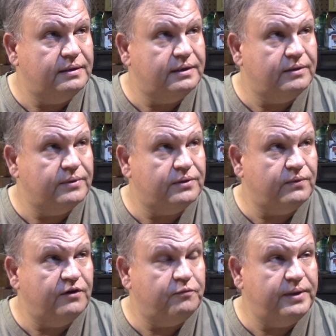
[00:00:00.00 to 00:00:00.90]
you know, with the
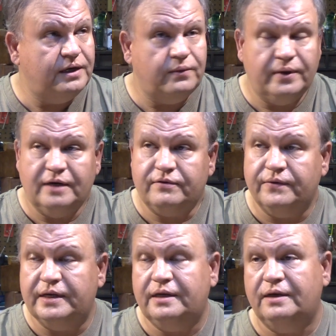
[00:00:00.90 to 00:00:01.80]
wife being away. I've
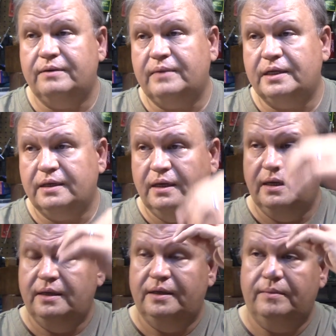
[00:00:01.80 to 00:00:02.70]
already done
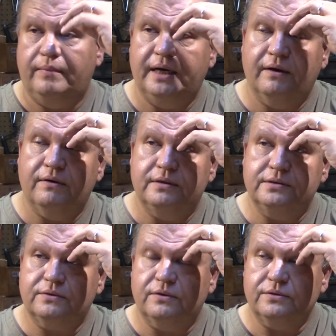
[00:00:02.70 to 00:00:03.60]
my
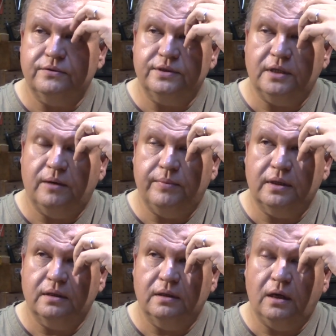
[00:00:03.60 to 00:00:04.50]
errands, grocery shopping.